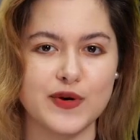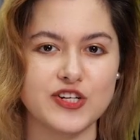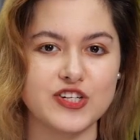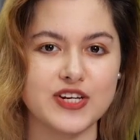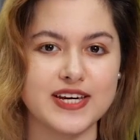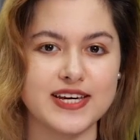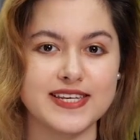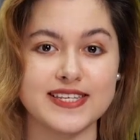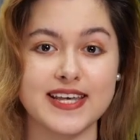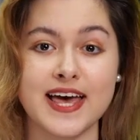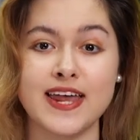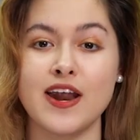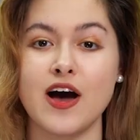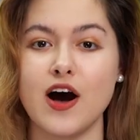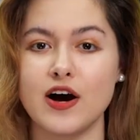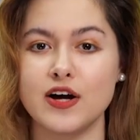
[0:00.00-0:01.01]
which is
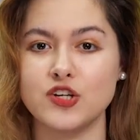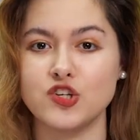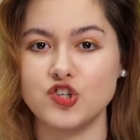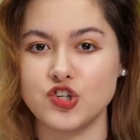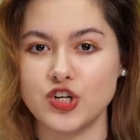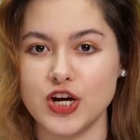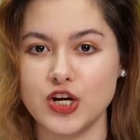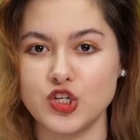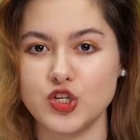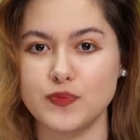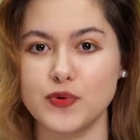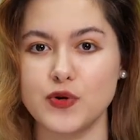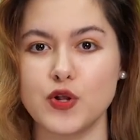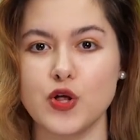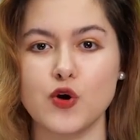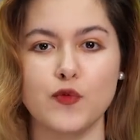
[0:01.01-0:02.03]
an
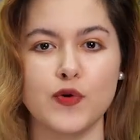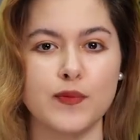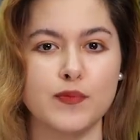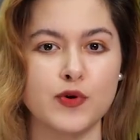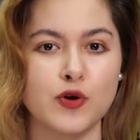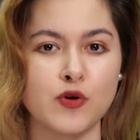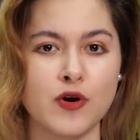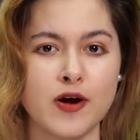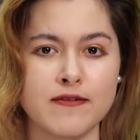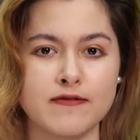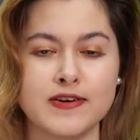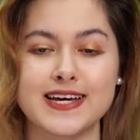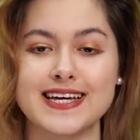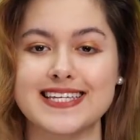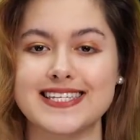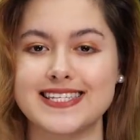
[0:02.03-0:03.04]
unchangeable
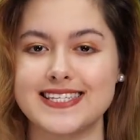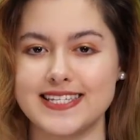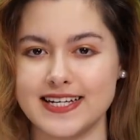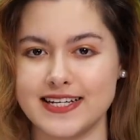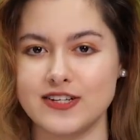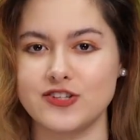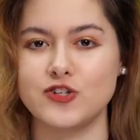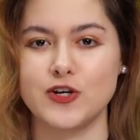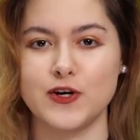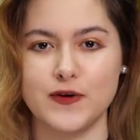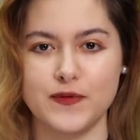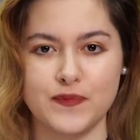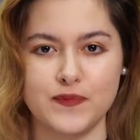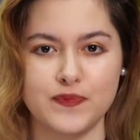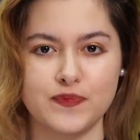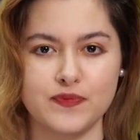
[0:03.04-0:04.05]
cryptographic signature.
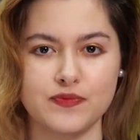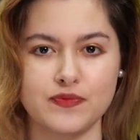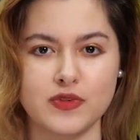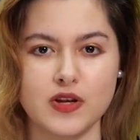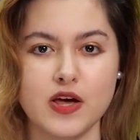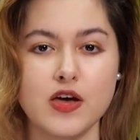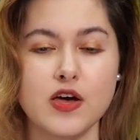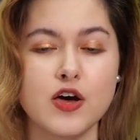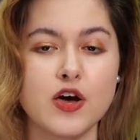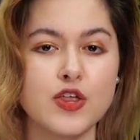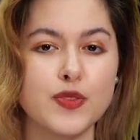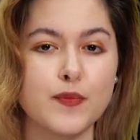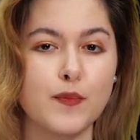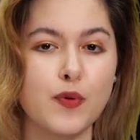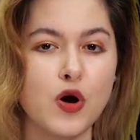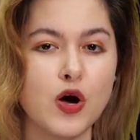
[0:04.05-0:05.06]

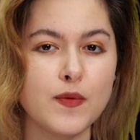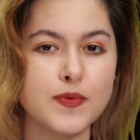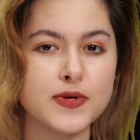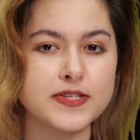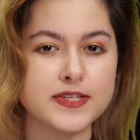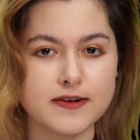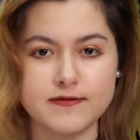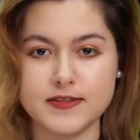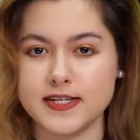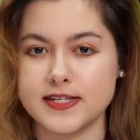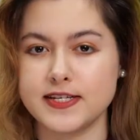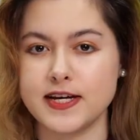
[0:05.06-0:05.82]
The purpose of this